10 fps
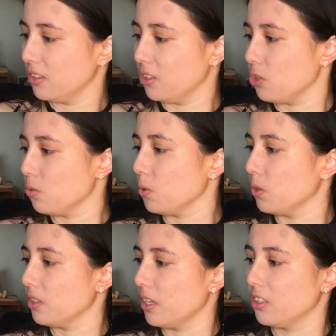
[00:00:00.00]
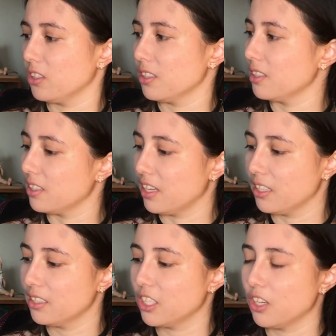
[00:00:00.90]
the jewels and just this
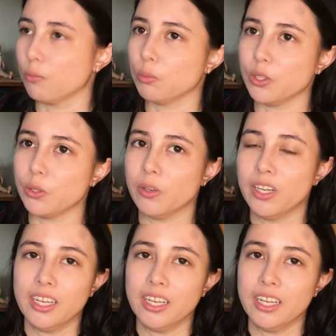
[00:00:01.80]
nice shade of blue.